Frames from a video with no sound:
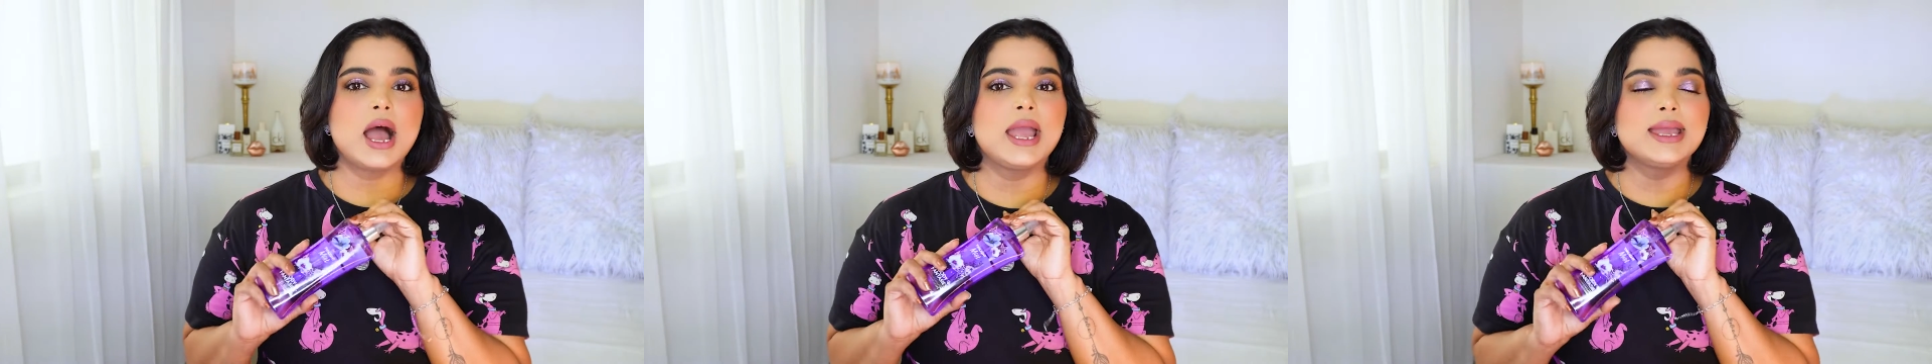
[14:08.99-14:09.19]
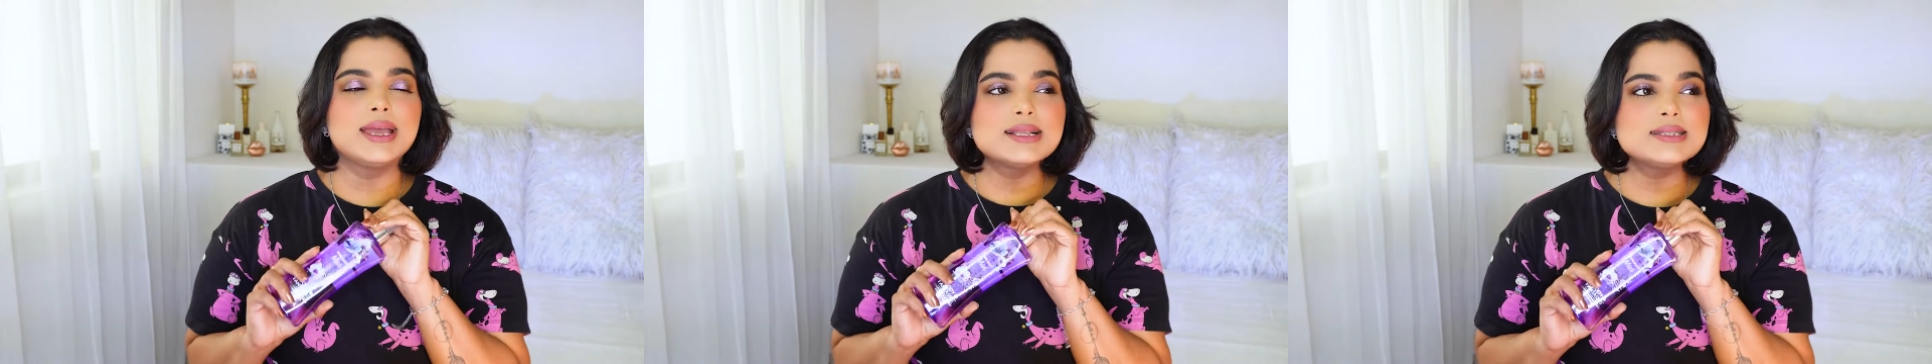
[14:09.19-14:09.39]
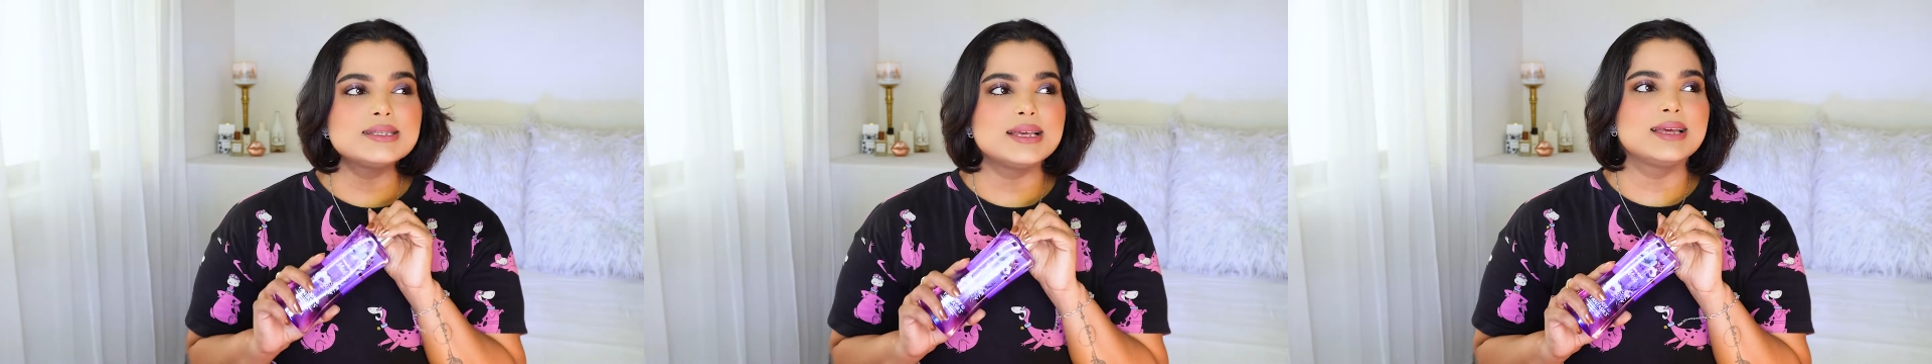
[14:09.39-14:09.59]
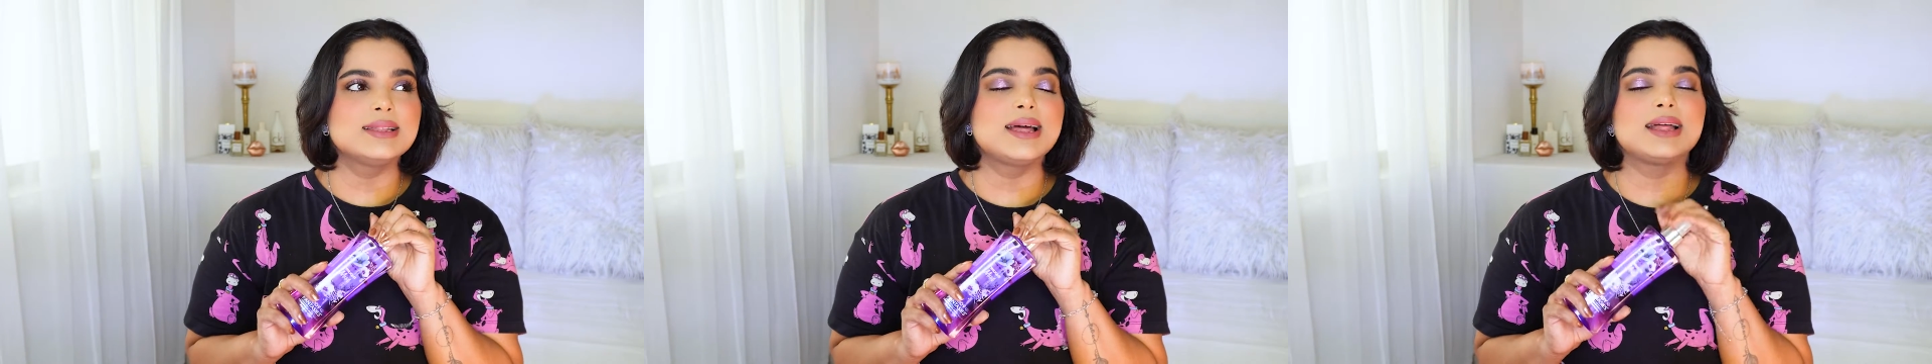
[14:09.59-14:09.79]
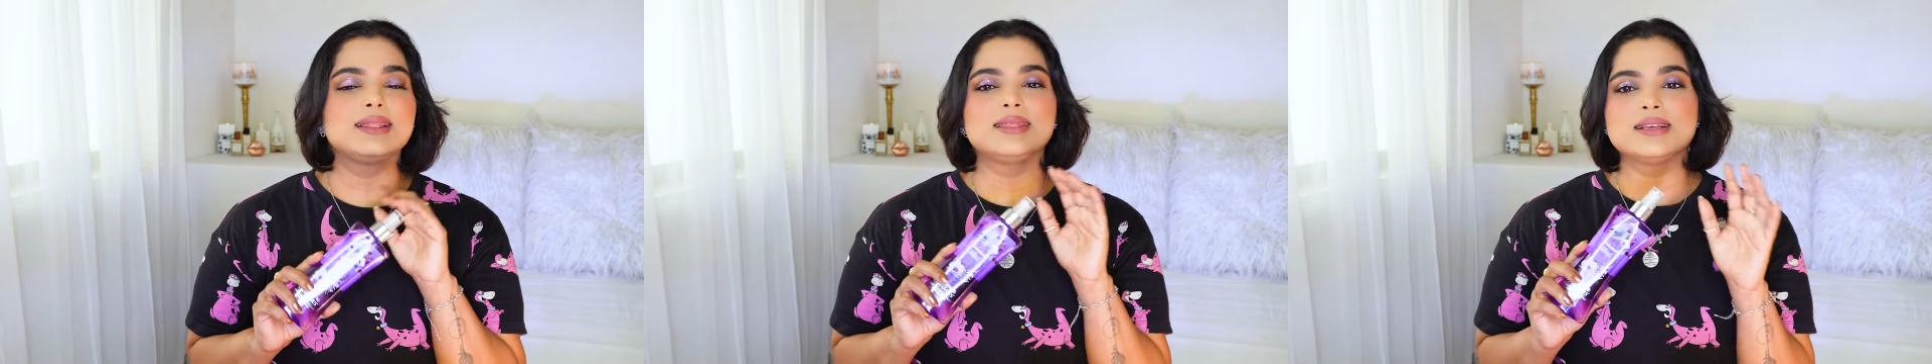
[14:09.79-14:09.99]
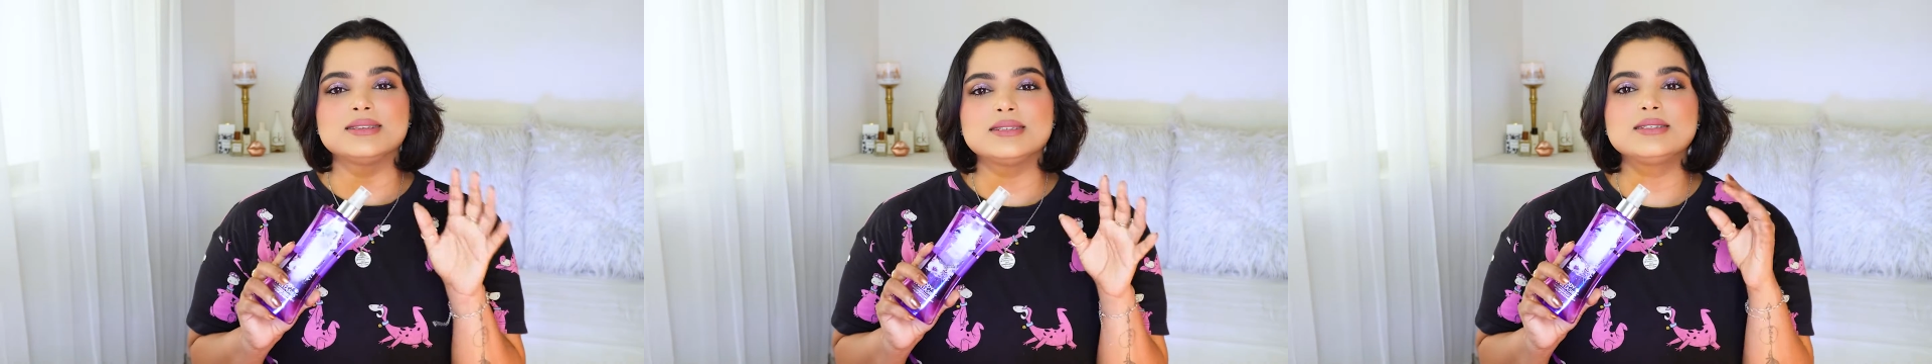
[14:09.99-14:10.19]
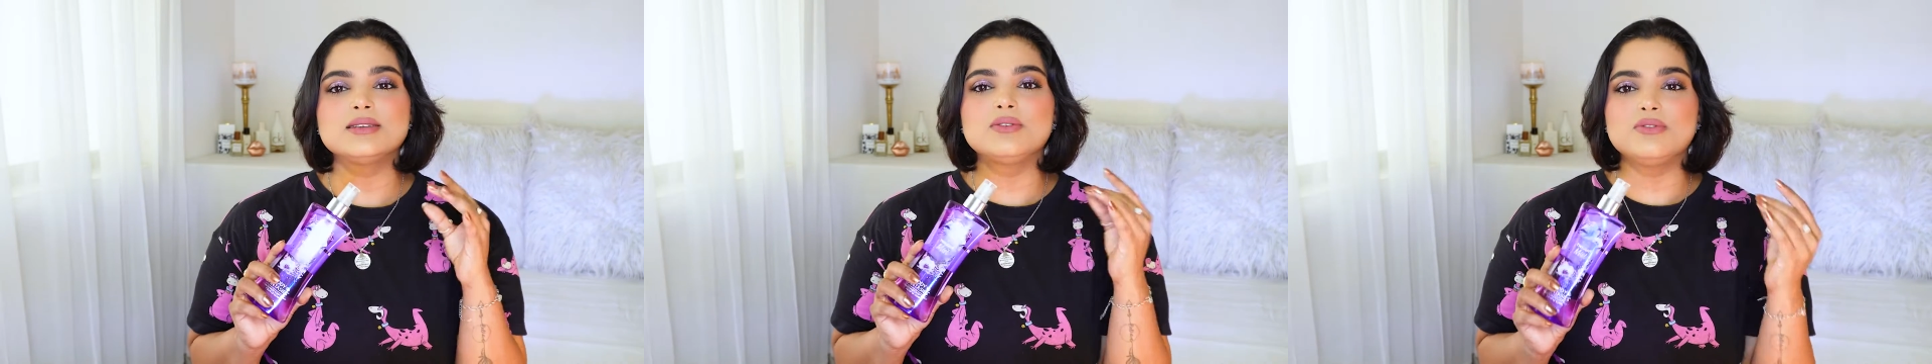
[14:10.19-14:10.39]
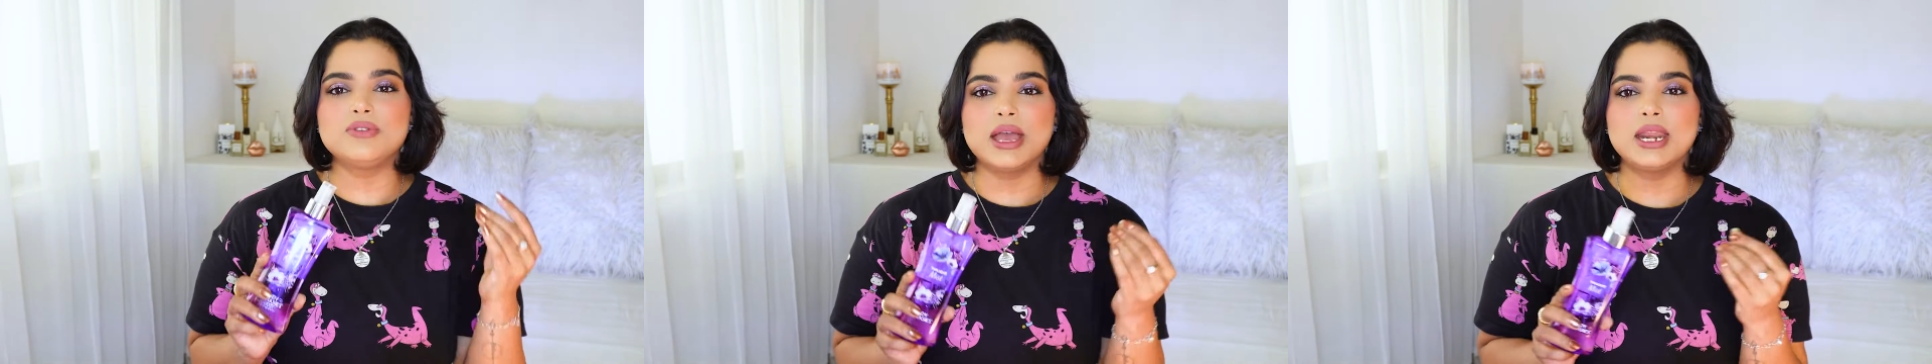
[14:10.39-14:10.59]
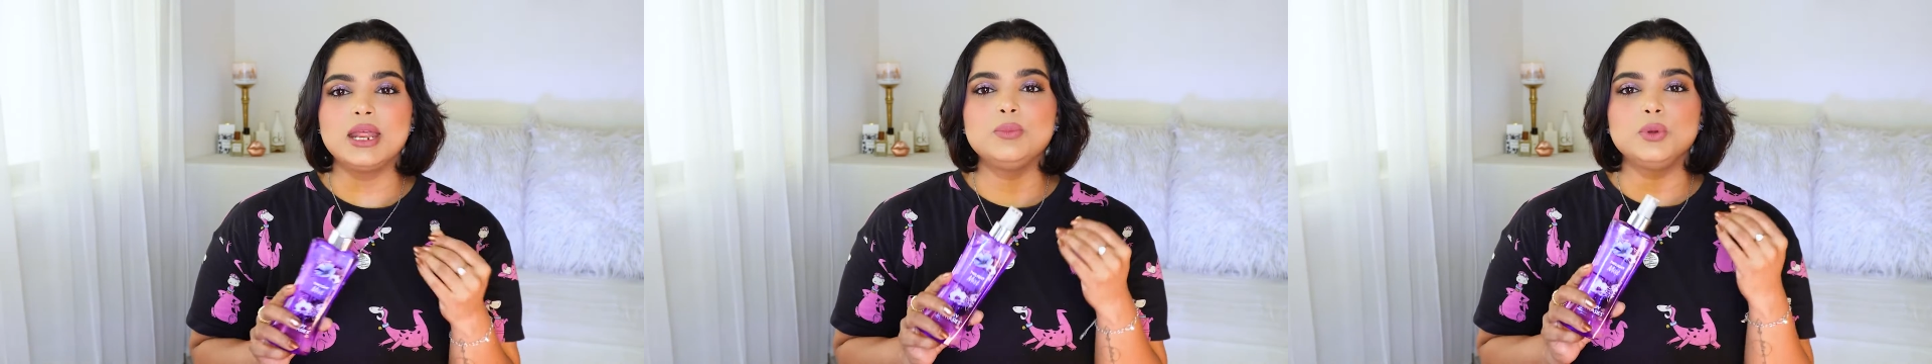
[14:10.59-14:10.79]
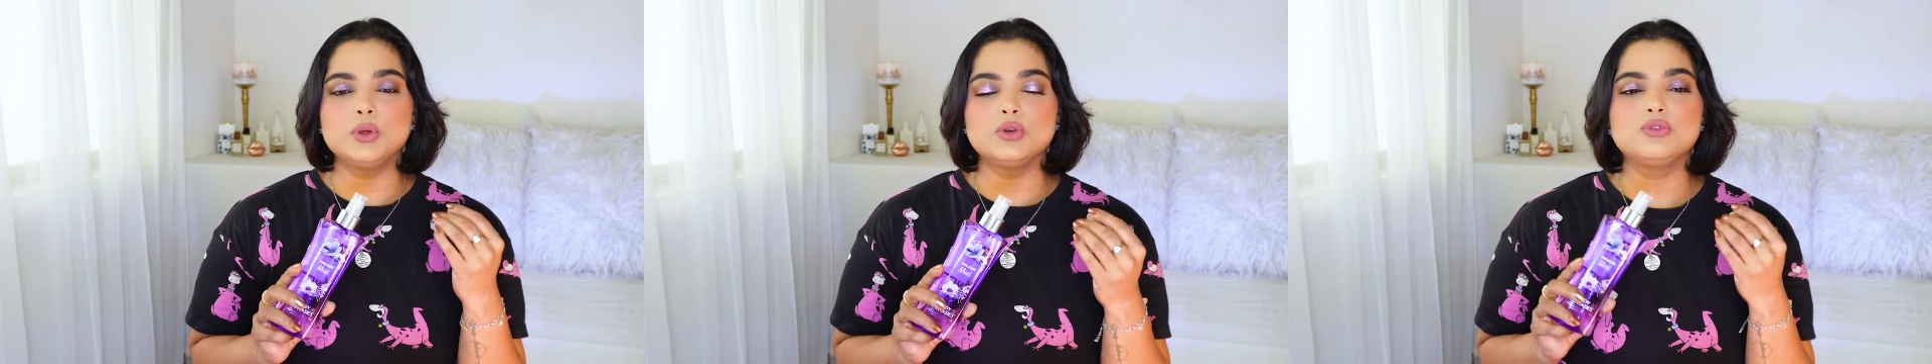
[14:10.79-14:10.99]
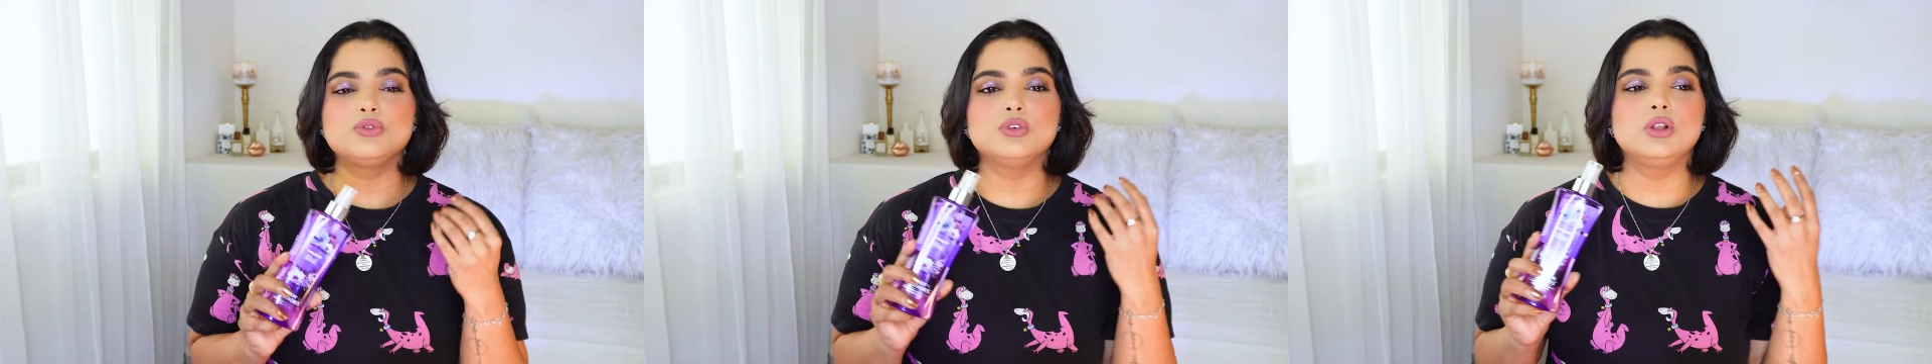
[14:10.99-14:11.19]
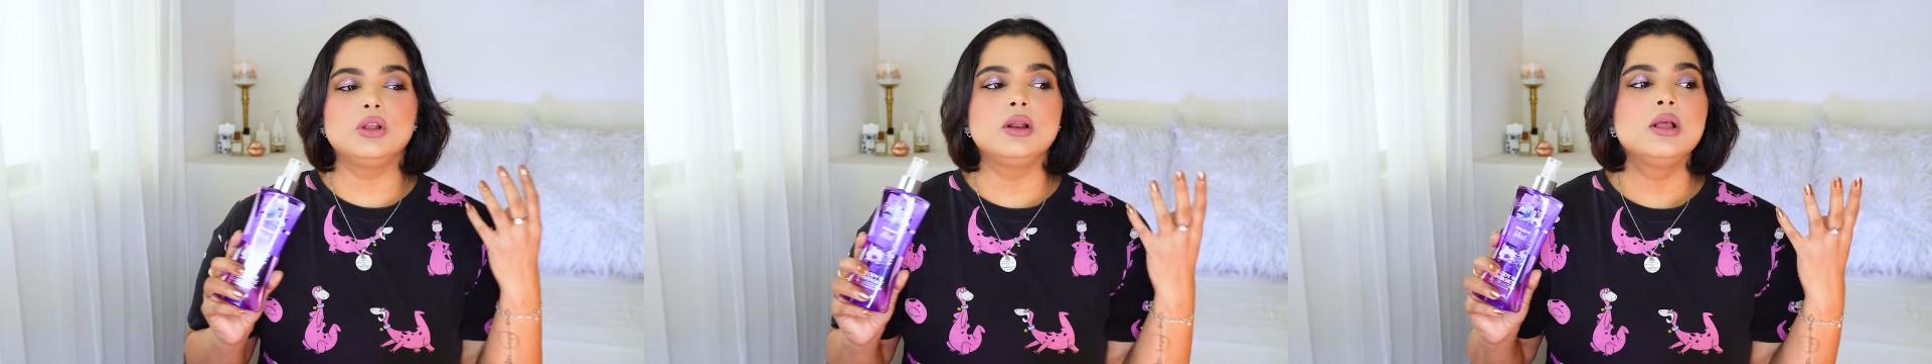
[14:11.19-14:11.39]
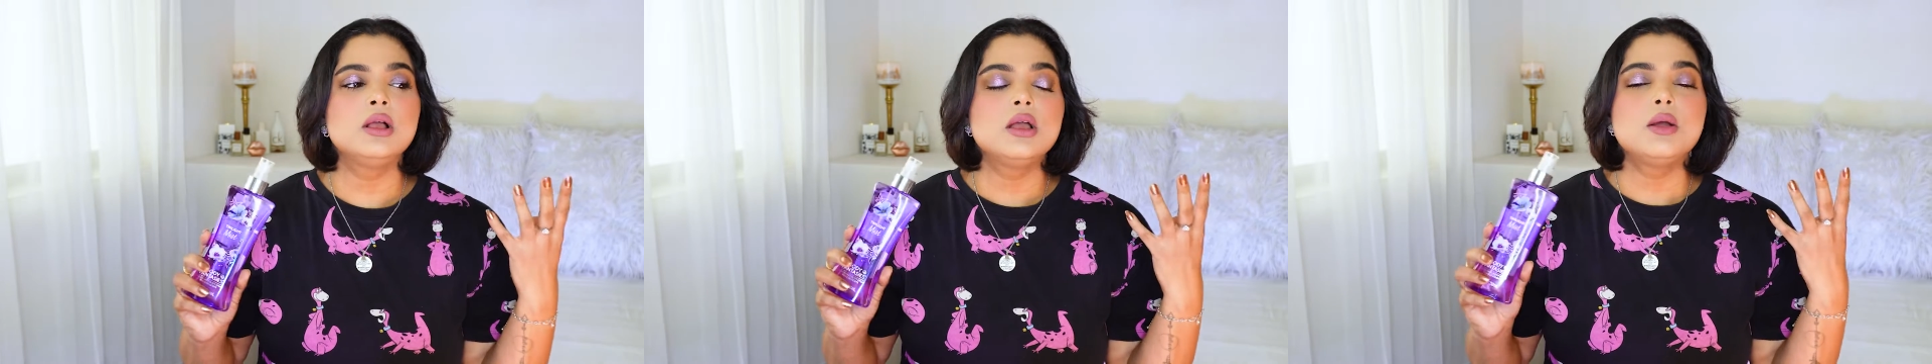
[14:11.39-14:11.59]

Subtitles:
I can say that this is a very beautiful